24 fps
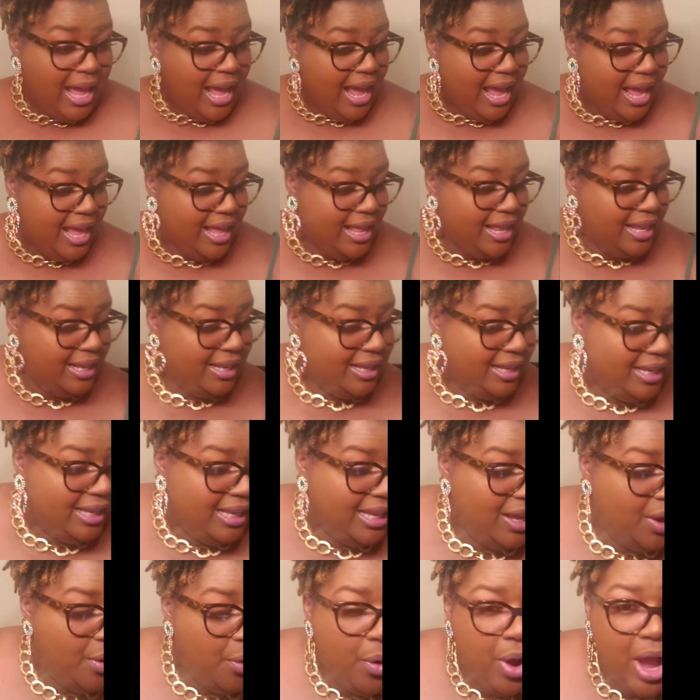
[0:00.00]
And
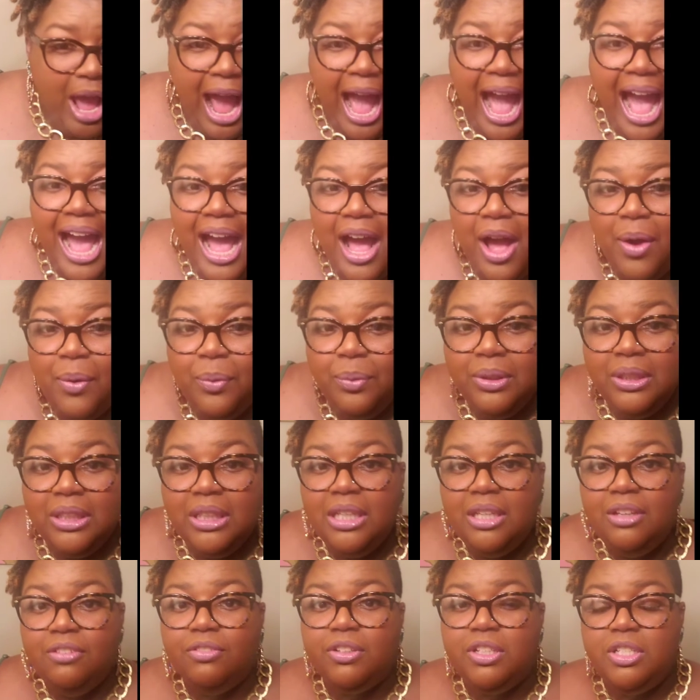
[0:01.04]
I
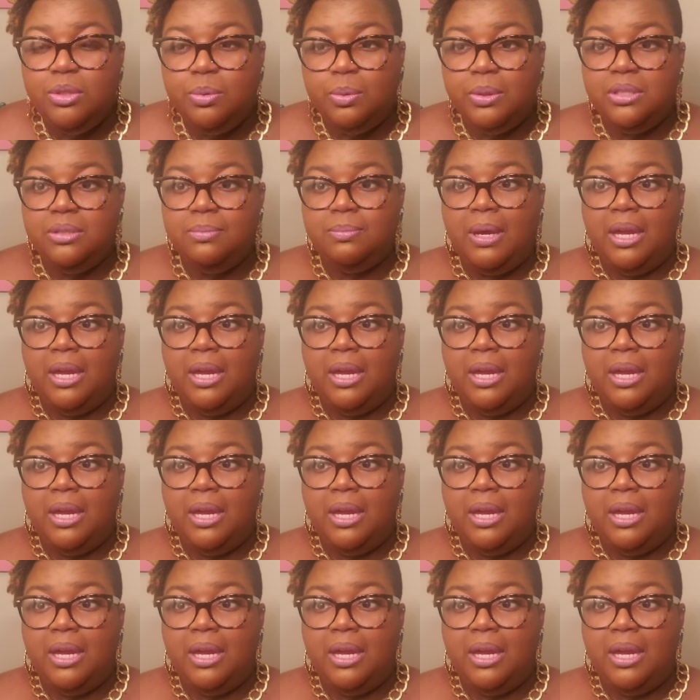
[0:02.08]
only retwist